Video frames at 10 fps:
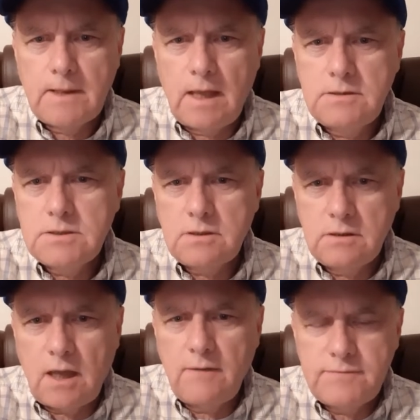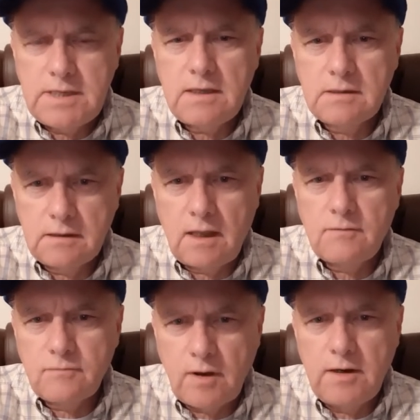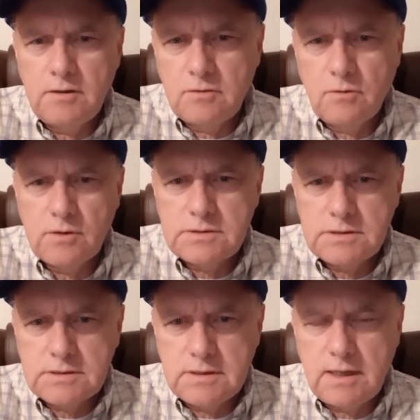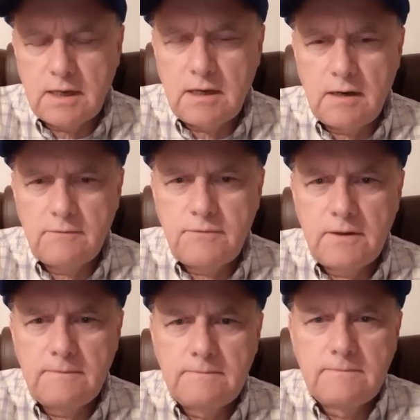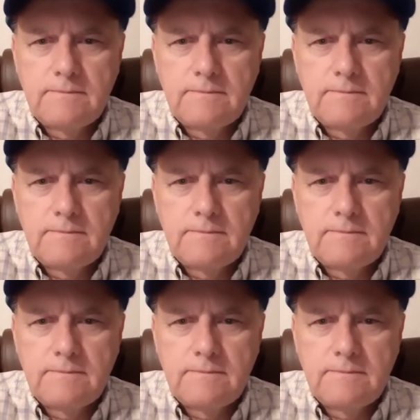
I've taken a lot of writing courses and that kind of thing.